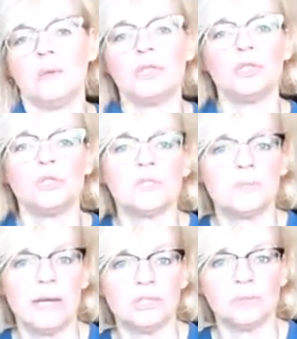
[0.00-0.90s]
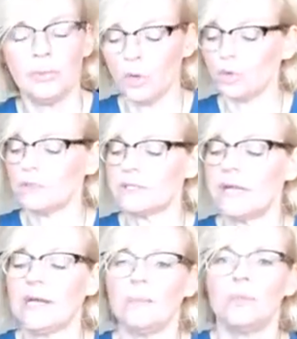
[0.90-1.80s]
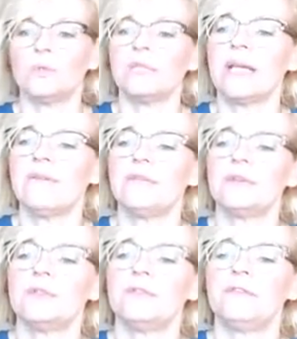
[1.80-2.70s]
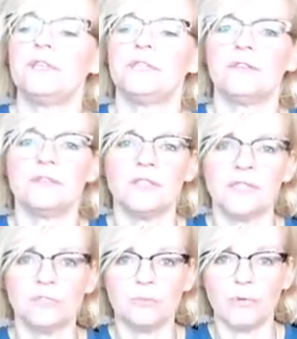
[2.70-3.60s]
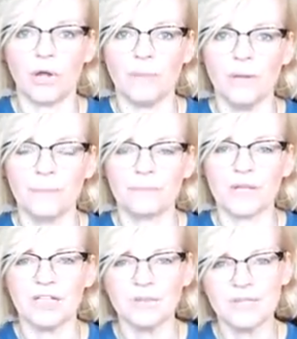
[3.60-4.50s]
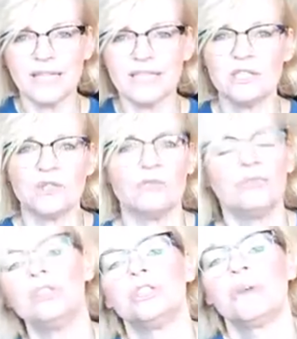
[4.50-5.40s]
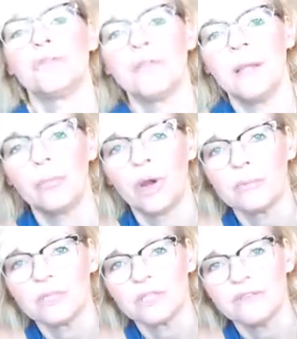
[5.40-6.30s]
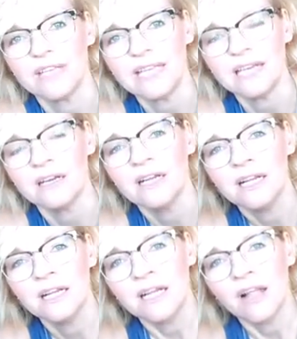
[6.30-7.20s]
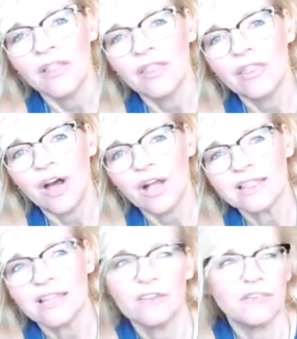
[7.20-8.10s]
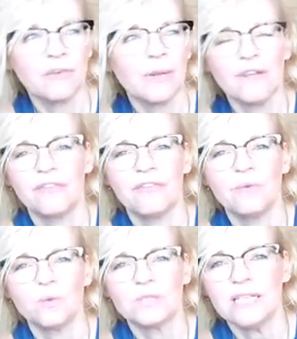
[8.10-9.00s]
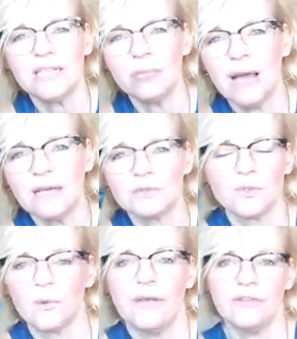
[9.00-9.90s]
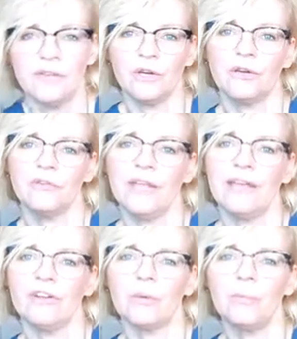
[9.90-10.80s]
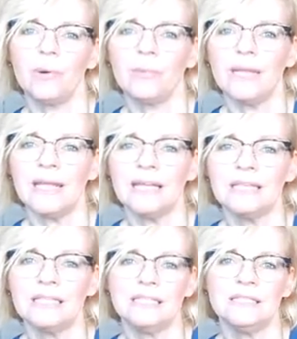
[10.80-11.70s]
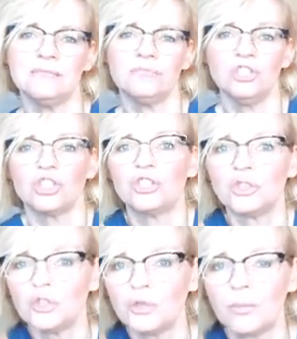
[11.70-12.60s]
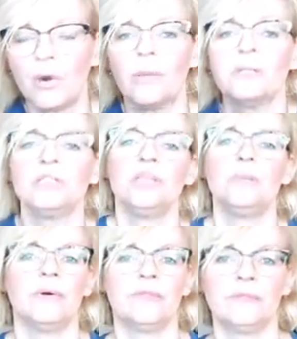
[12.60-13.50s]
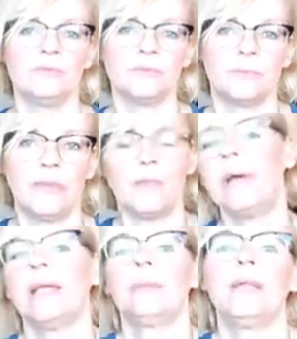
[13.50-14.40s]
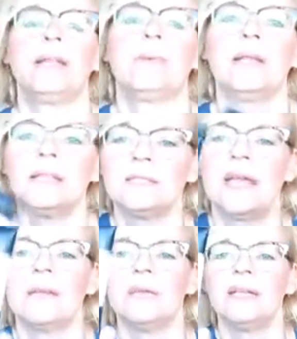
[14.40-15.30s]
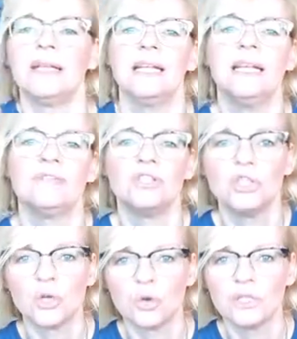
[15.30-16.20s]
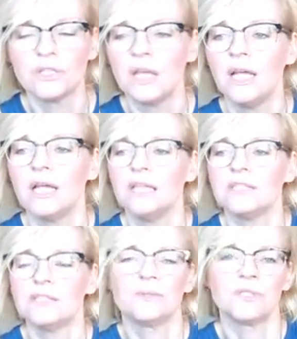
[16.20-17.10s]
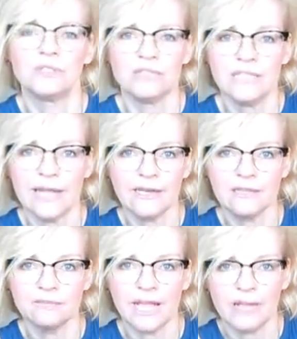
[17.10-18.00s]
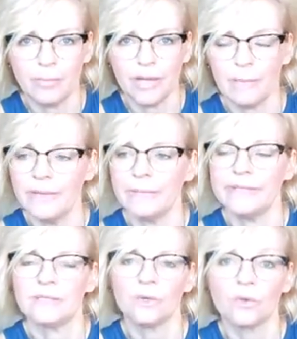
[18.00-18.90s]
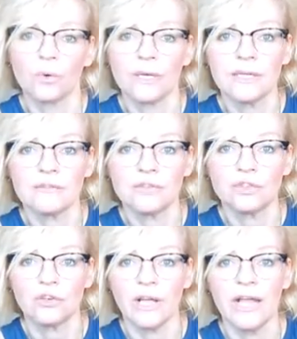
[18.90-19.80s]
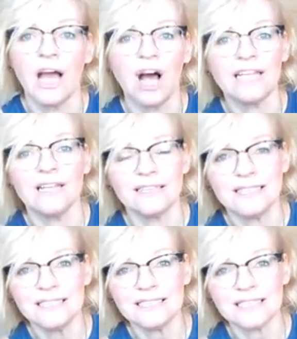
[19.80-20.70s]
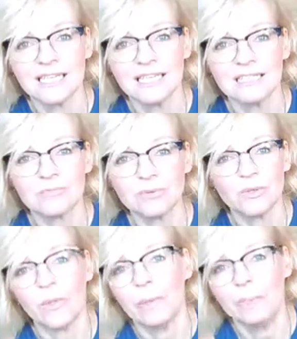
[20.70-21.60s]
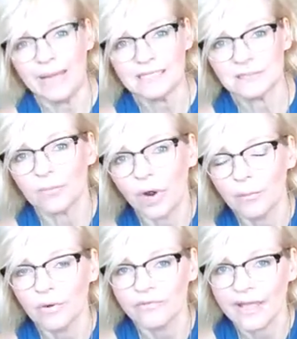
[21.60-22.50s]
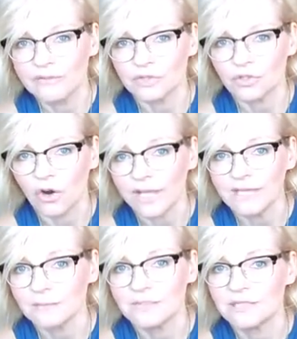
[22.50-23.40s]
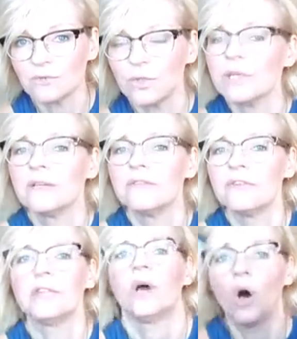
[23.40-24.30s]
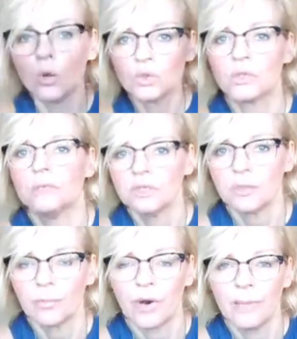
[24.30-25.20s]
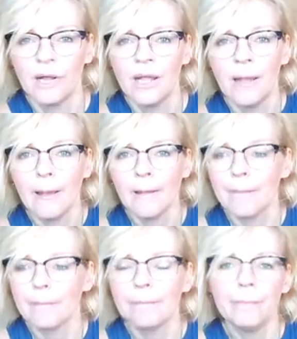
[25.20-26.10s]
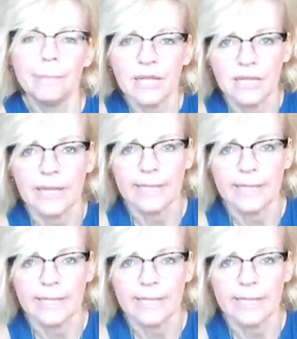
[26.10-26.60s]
went to Smashbox and I bought a Photo Finish foundation primer. I don't tend to reach for their primers over here. I think for about £14 or whatever they are over here, I could probably get a just as good primer, cheaper from some other make. But anyway, this came in at $11, so it was under a tenner, £8 maybe, so I thought I'd give it a try. I like it. It's probably not the best primer I've ever tried. I'm still looking for the ultimate primer, but I